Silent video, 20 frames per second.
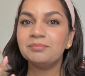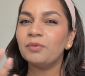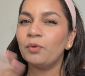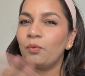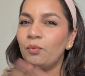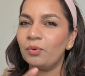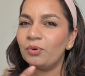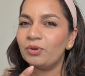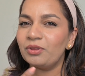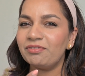
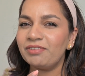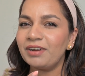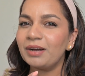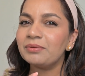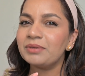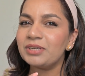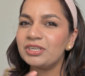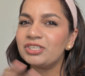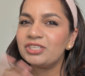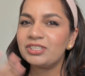wore the
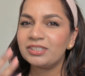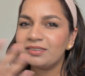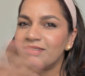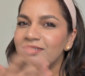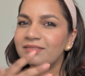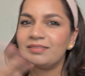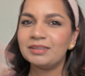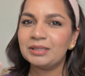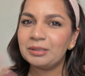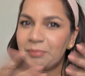foundation,
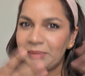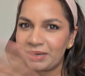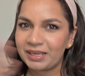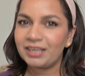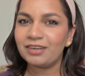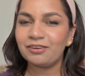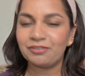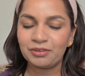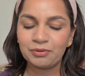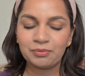the
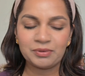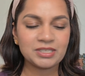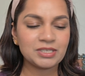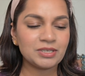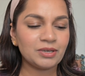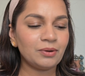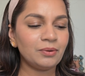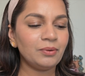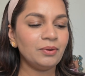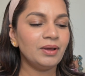beginning of the
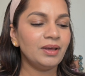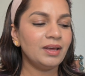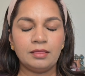video.